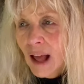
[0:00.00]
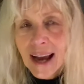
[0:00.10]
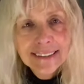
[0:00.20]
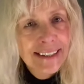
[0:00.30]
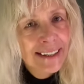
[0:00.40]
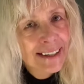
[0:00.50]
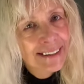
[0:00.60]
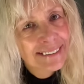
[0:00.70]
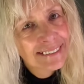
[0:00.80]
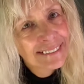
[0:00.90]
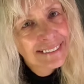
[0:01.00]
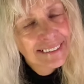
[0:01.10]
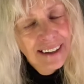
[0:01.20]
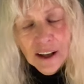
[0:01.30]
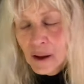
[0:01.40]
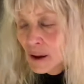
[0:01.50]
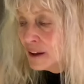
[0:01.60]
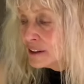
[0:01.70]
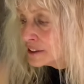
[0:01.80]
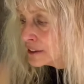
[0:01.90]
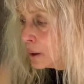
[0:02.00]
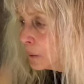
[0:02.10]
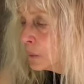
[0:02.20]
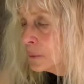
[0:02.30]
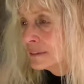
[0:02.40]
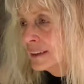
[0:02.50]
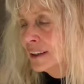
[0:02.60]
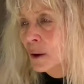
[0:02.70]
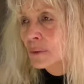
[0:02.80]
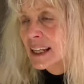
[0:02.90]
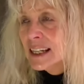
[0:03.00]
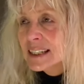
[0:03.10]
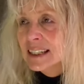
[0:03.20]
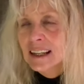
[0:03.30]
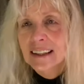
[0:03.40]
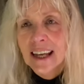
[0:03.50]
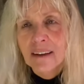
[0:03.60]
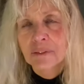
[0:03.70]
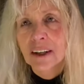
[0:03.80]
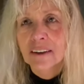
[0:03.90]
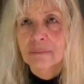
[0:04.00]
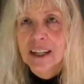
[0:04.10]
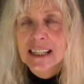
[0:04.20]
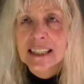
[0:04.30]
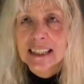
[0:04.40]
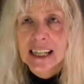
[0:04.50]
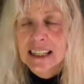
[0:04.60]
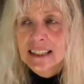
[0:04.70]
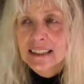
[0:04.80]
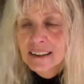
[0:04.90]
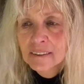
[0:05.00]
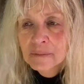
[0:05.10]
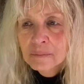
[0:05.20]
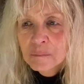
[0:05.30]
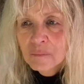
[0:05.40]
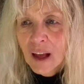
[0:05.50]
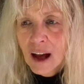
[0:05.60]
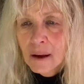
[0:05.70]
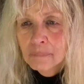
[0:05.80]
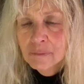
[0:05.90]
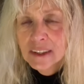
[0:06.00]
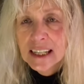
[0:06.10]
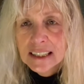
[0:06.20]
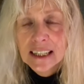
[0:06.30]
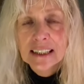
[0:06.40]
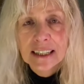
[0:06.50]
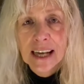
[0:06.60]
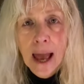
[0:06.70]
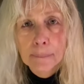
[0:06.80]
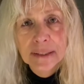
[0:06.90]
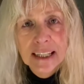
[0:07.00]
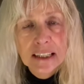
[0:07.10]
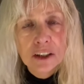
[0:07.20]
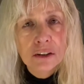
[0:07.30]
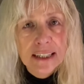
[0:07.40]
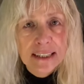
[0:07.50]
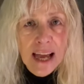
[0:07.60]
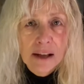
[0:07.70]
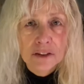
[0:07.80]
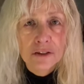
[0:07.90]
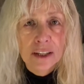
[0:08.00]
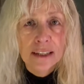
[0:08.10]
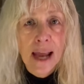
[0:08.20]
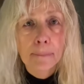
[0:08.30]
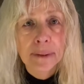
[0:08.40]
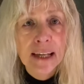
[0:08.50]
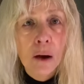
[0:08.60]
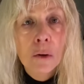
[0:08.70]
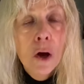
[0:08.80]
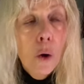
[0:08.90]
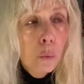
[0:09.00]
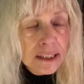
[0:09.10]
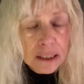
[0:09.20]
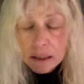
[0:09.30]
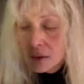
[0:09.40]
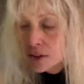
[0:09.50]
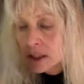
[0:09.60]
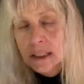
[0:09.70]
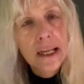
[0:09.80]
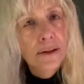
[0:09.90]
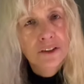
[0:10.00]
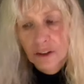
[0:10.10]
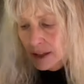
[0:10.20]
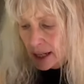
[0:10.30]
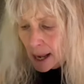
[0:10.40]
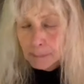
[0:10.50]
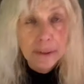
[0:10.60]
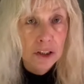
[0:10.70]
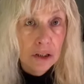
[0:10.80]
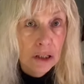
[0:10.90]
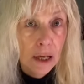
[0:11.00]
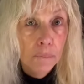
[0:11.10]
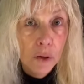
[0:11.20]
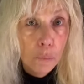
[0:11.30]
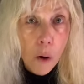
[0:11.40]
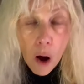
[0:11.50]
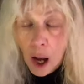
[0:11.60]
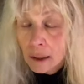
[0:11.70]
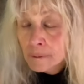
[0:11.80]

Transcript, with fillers: I did it. So, you know, these, the, there, these things, um, these things can happen. These little disasters can happen. Now, what's another disaster that happened just with Ma?